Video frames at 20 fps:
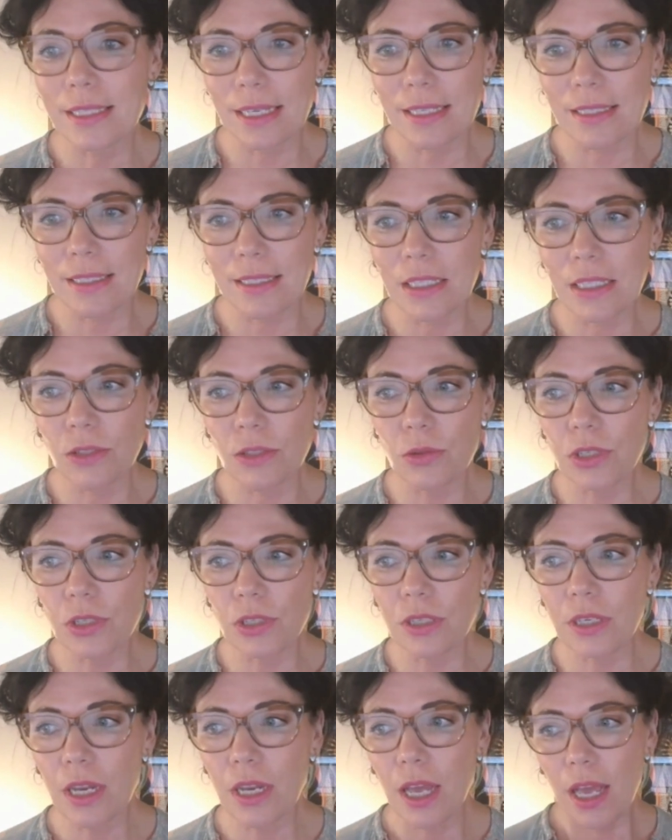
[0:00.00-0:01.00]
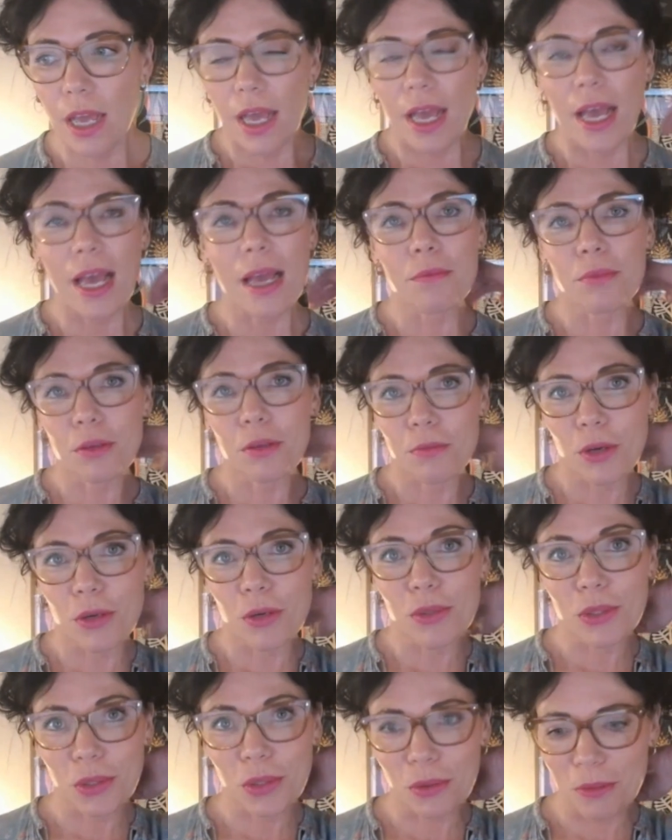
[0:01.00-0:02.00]
excess estrogen and
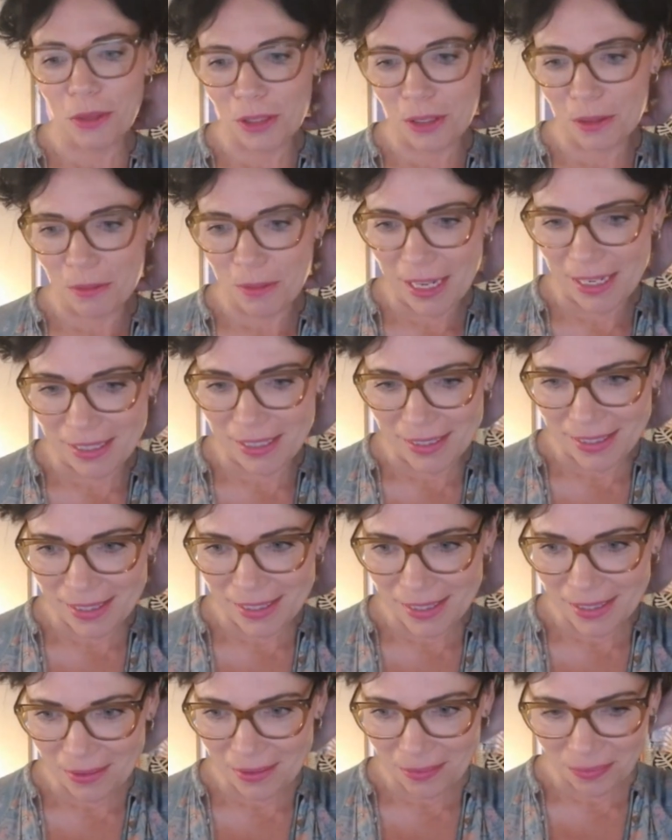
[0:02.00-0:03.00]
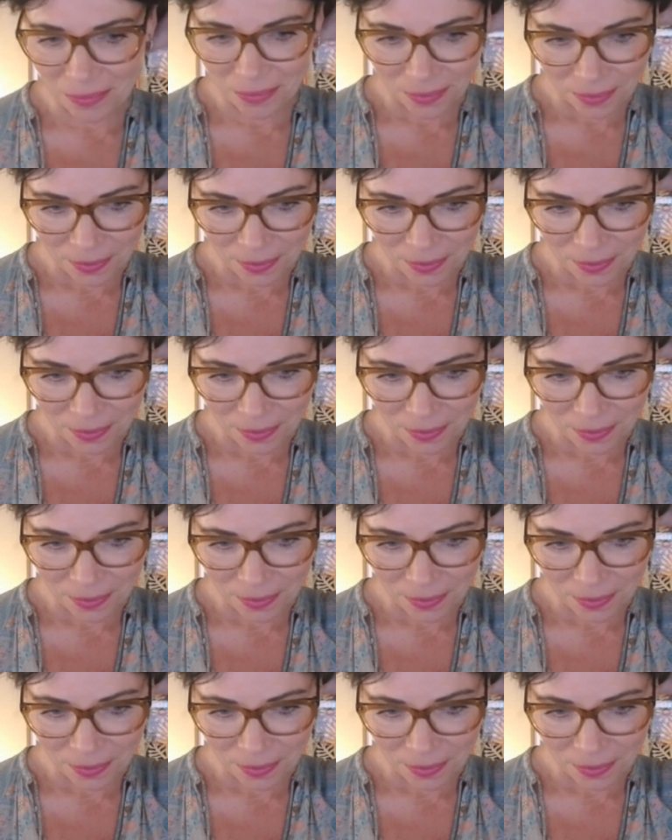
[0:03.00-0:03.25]
promote hormonal balance.